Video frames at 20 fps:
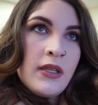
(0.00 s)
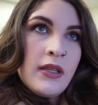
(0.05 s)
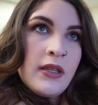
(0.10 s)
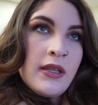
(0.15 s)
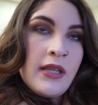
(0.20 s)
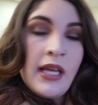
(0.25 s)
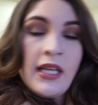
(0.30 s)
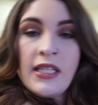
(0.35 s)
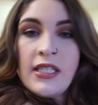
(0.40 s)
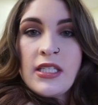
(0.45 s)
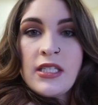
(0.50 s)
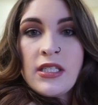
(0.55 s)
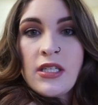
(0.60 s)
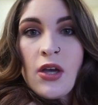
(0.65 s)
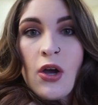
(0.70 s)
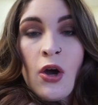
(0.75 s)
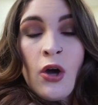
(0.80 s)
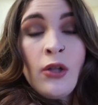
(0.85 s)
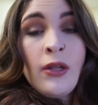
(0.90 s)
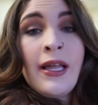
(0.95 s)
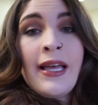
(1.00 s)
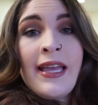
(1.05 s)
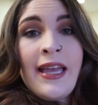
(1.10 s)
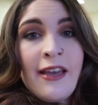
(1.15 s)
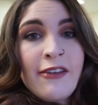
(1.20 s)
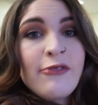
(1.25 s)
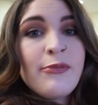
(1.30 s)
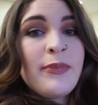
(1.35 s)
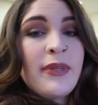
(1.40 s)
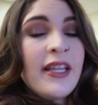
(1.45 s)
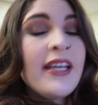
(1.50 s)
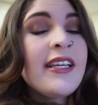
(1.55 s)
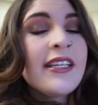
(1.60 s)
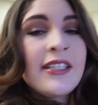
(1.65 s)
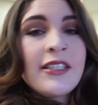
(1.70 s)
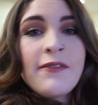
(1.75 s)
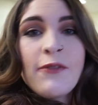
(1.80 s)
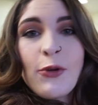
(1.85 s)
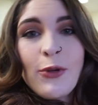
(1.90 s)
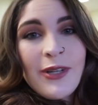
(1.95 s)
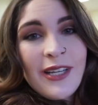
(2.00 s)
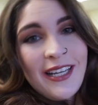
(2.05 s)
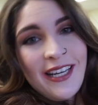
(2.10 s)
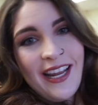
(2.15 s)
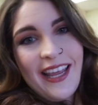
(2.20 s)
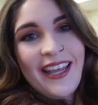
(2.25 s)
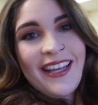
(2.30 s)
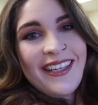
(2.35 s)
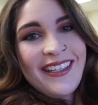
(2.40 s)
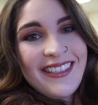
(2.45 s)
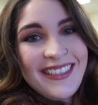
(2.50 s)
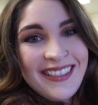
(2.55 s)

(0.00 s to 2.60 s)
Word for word: that's all I have planned for today.